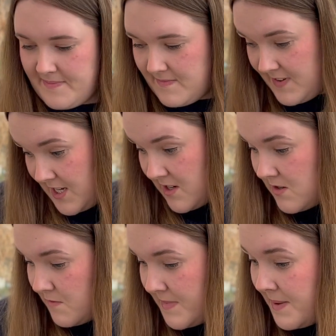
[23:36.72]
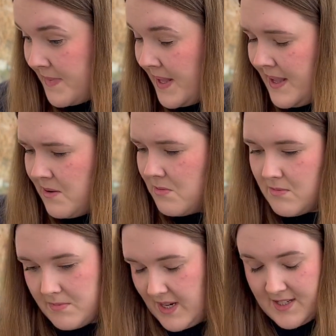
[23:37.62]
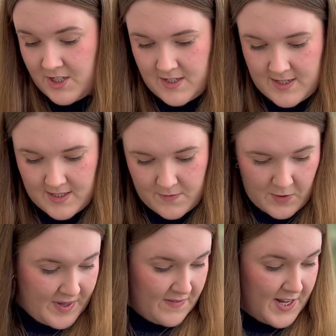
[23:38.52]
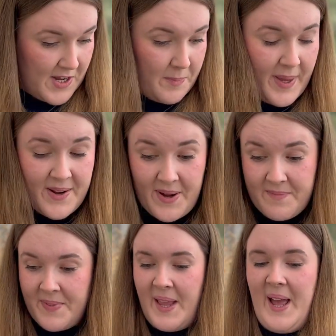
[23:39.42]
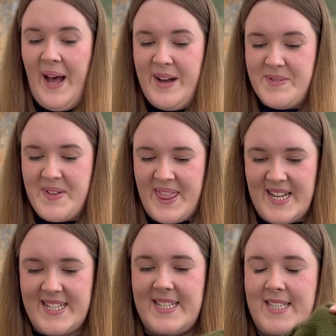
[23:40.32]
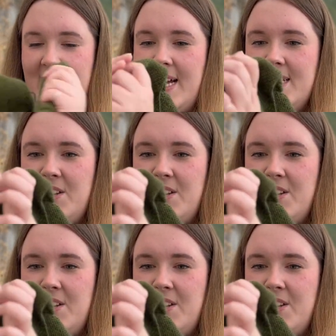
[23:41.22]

videos of me. She says filming a video. But anyway, that is that. So